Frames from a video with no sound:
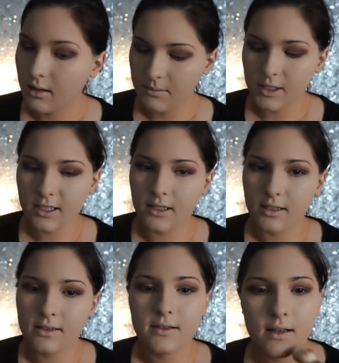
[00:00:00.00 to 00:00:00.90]
I'm just
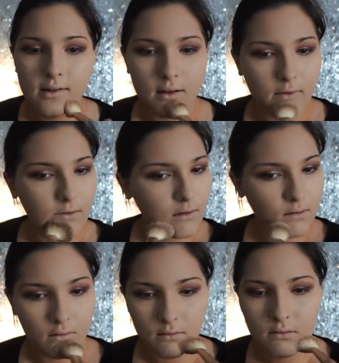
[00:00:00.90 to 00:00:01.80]
going to set
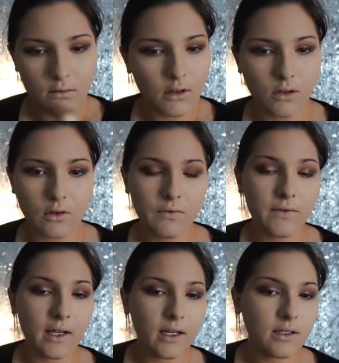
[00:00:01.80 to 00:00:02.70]
the whole
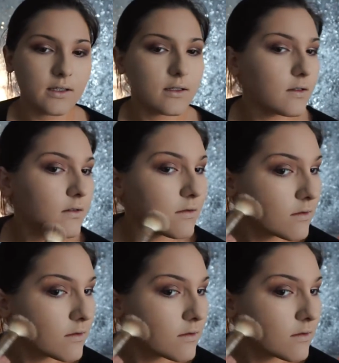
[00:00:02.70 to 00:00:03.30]
face.